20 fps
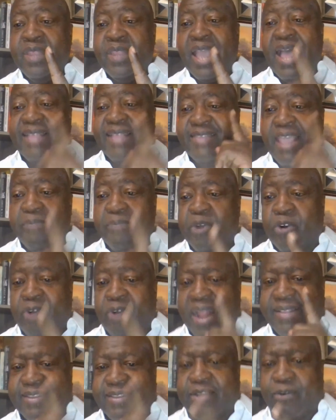and
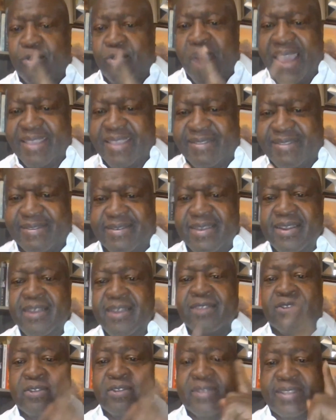democratic right
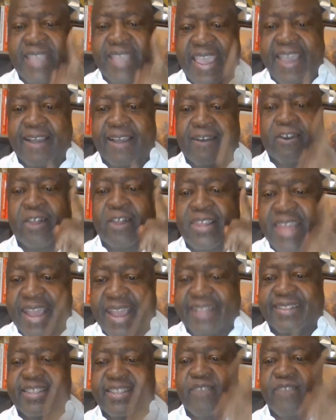to take
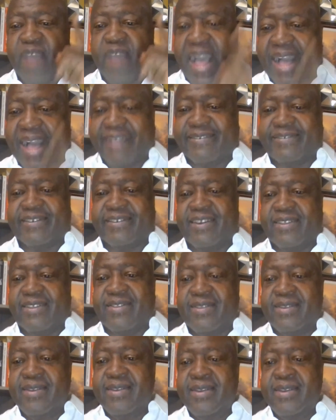collective action